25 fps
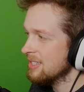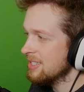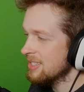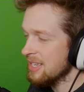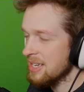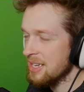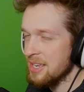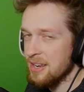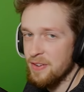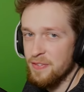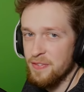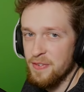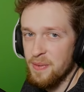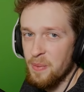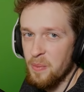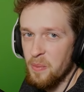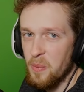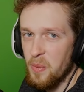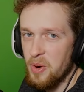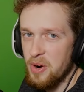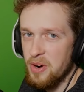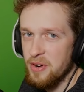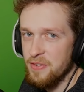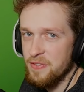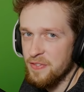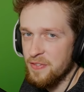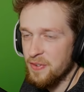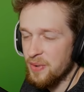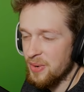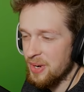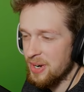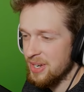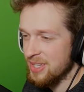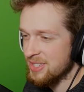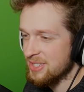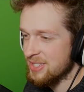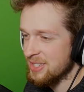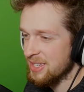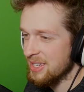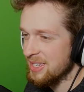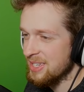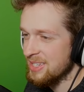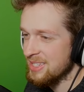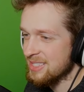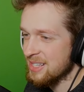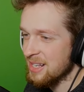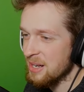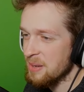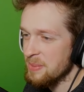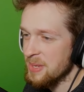say a different word for it, so at
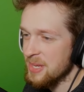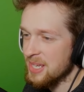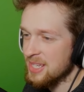least it'll be